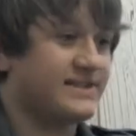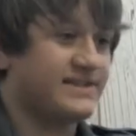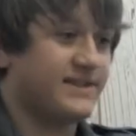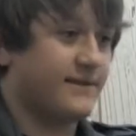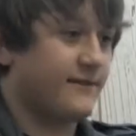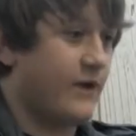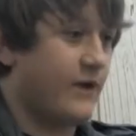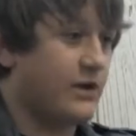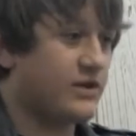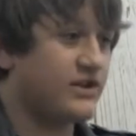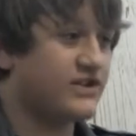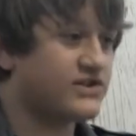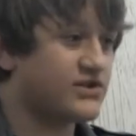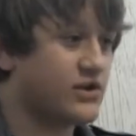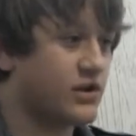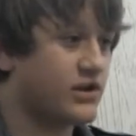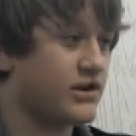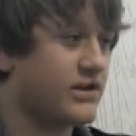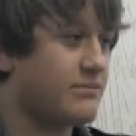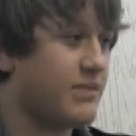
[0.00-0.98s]
It's a very
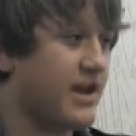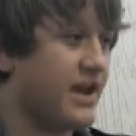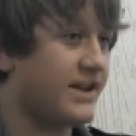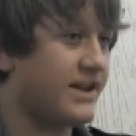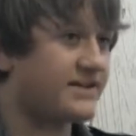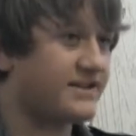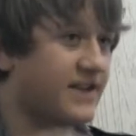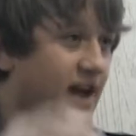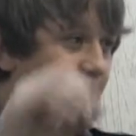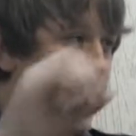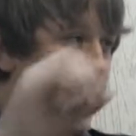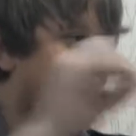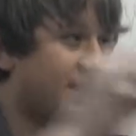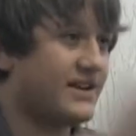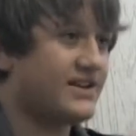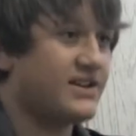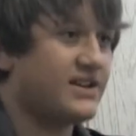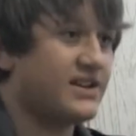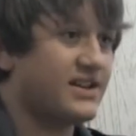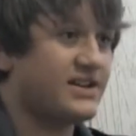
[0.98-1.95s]
sturdy base. I add
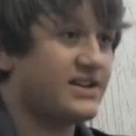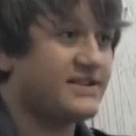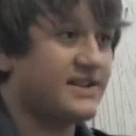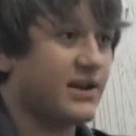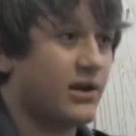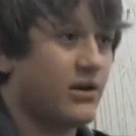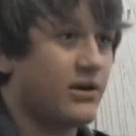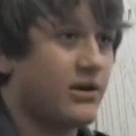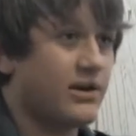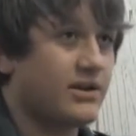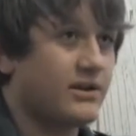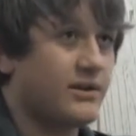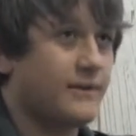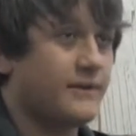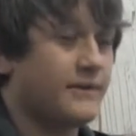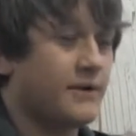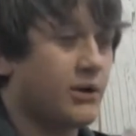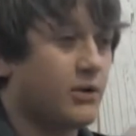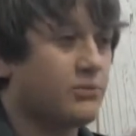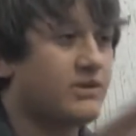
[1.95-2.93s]
in the detail, and the
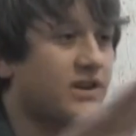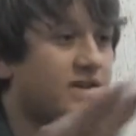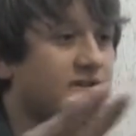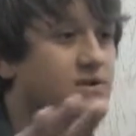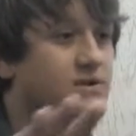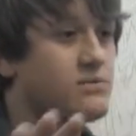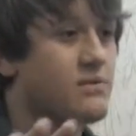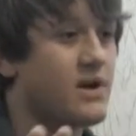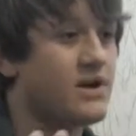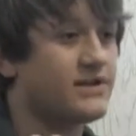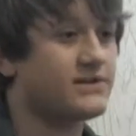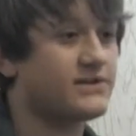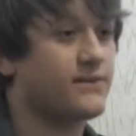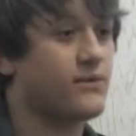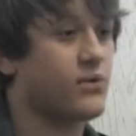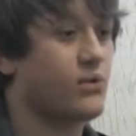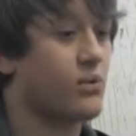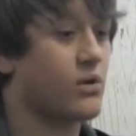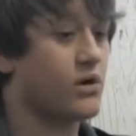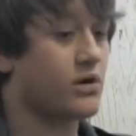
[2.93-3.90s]
film does the rest of
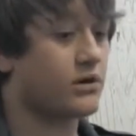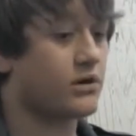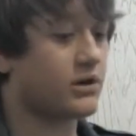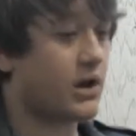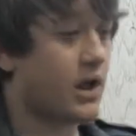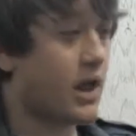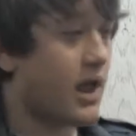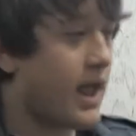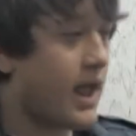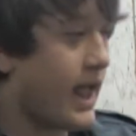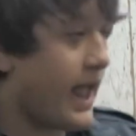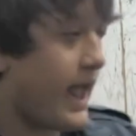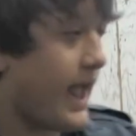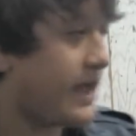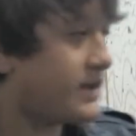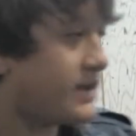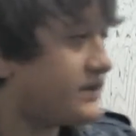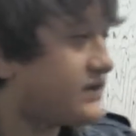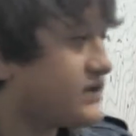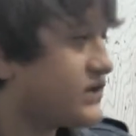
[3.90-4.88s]
the work.
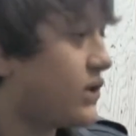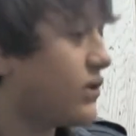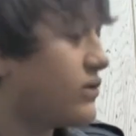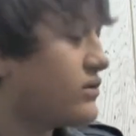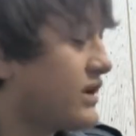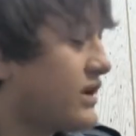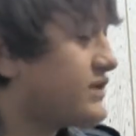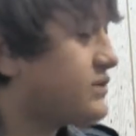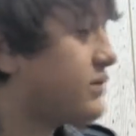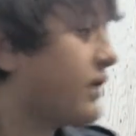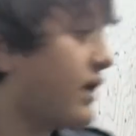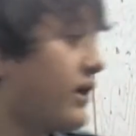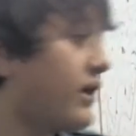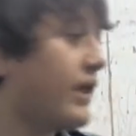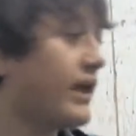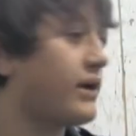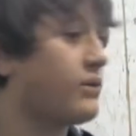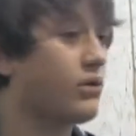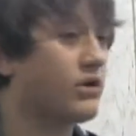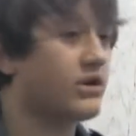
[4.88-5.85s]
And so that's why I
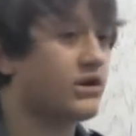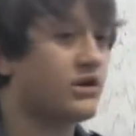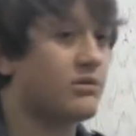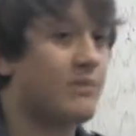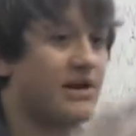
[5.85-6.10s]
like working